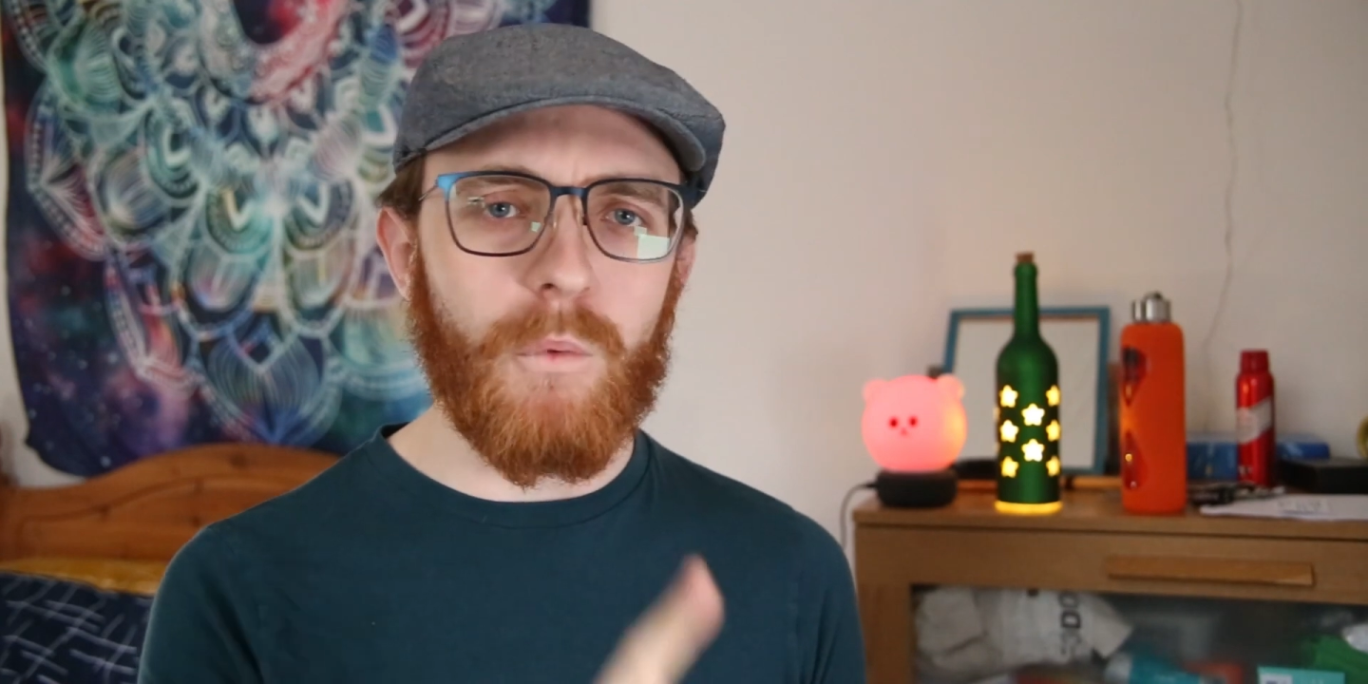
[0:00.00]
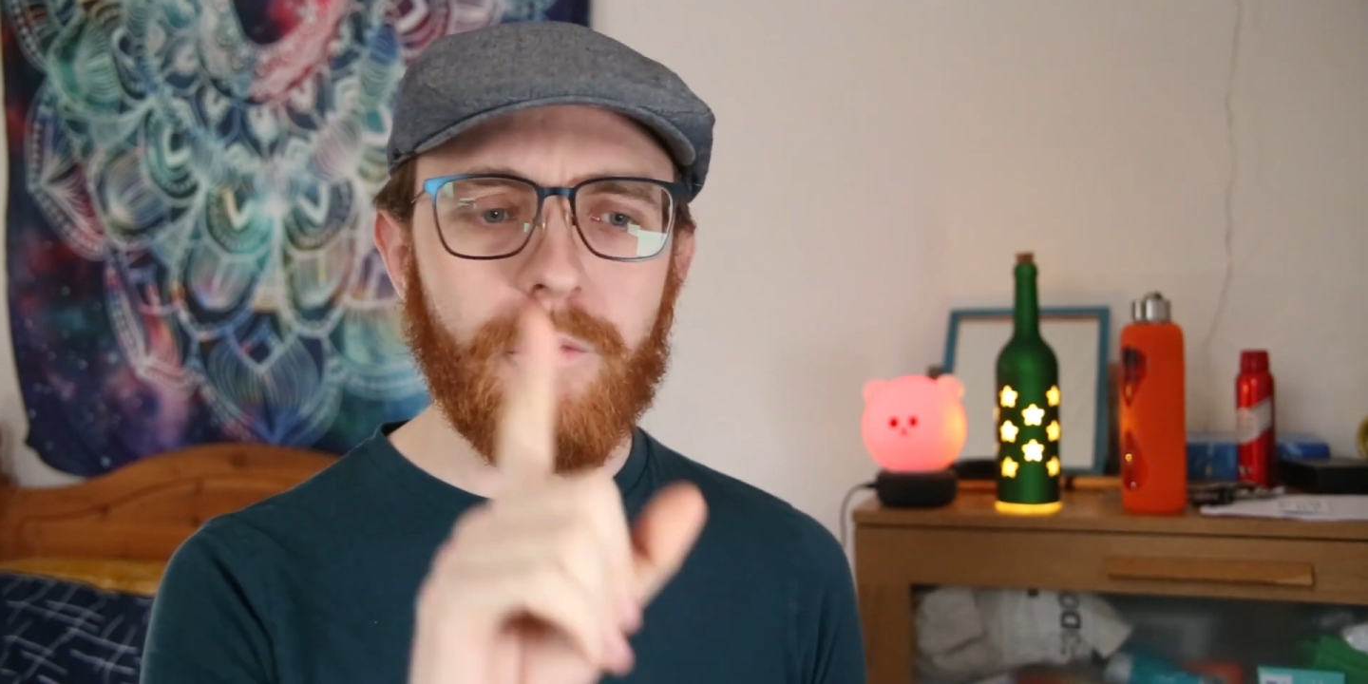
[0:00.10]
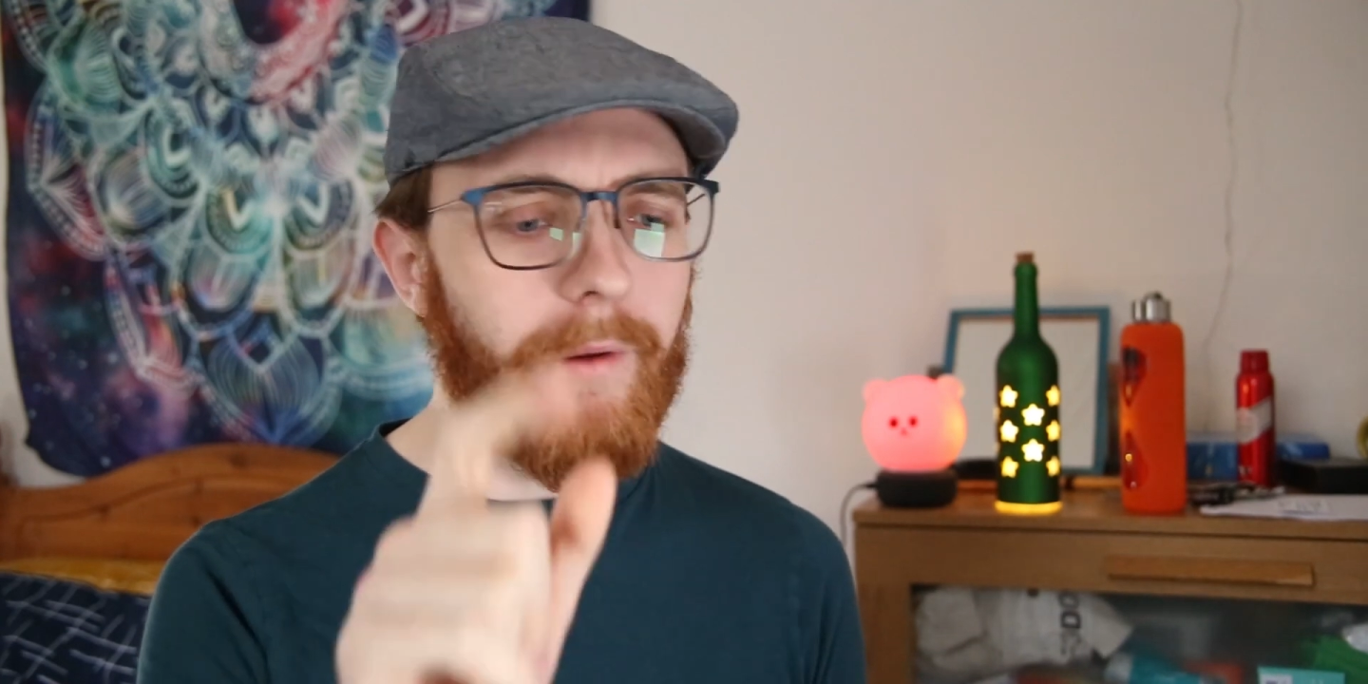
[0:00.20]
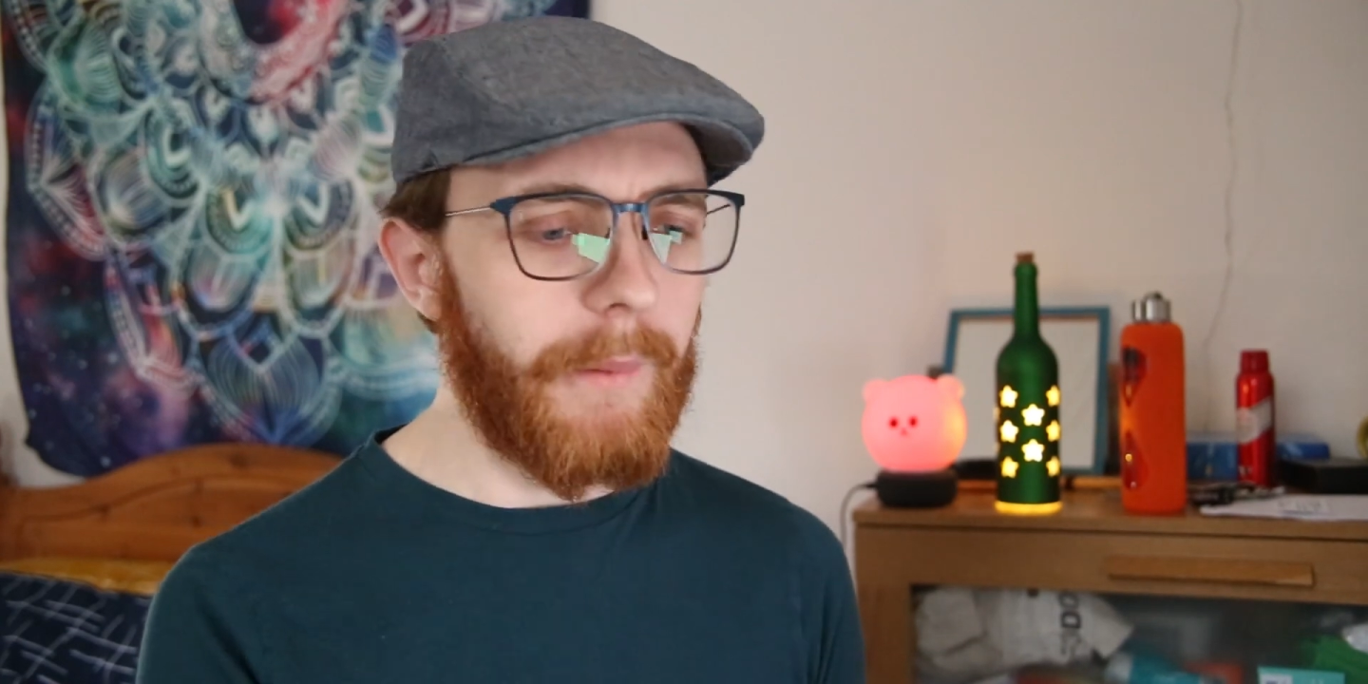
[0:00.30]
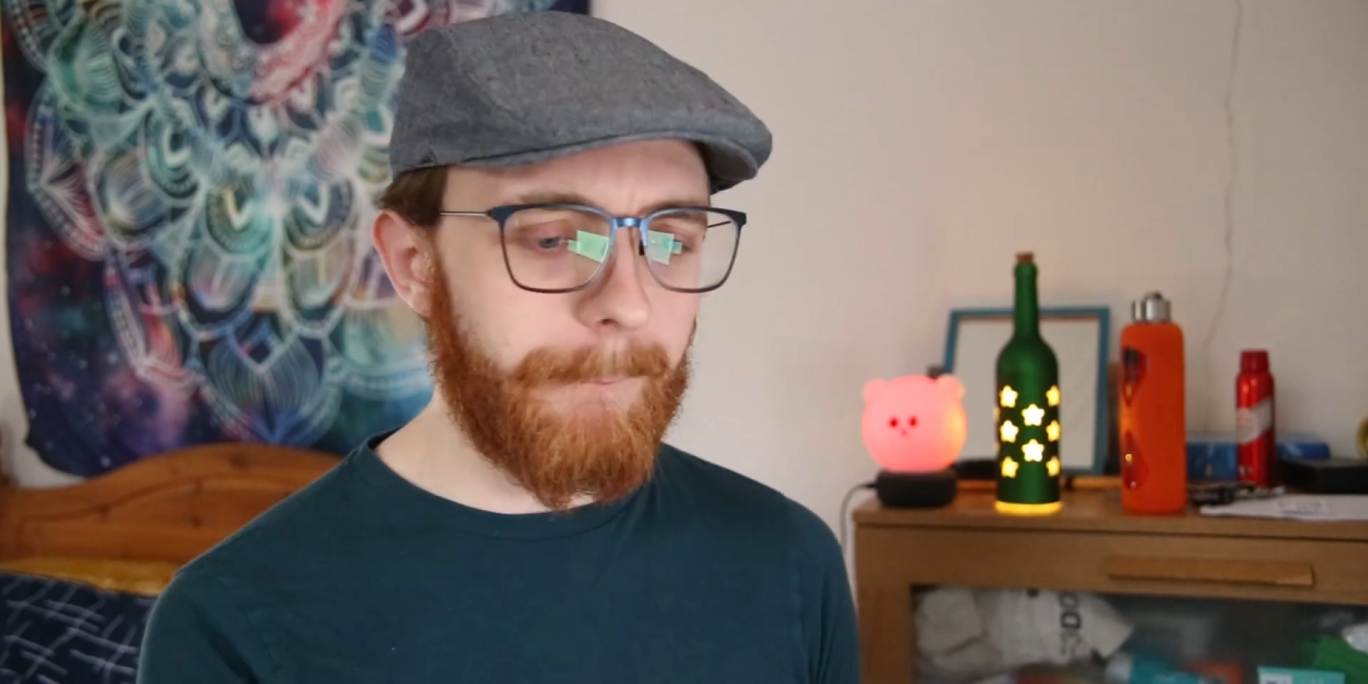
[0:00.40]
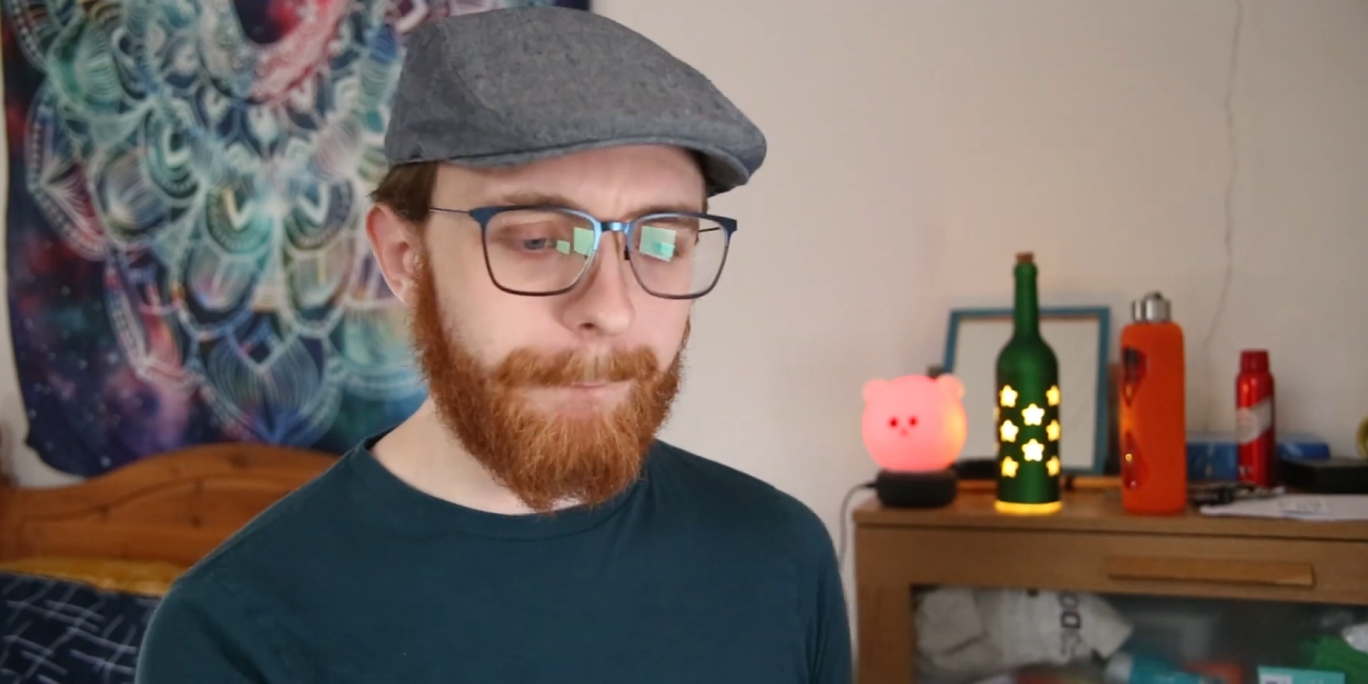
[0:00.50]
One sec.